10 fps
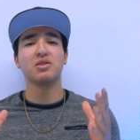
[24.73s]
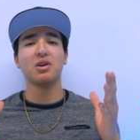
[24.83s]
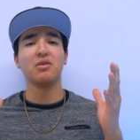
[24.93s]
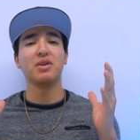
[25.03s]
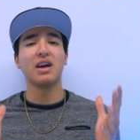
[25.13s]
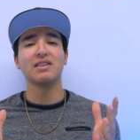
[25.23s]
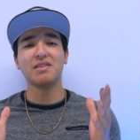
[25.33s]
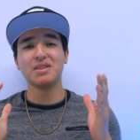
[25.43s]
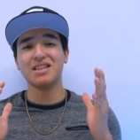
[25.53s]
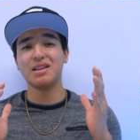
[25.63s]
So if you guys
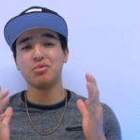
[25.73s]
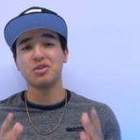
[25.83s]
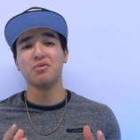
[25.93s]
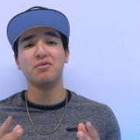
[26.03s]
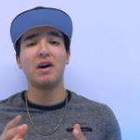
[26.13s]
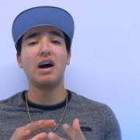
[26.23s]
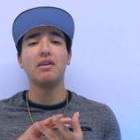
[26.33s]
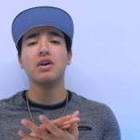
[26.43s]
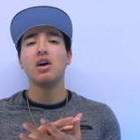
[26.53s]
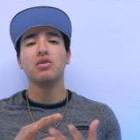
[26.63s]
haven't seen episode five,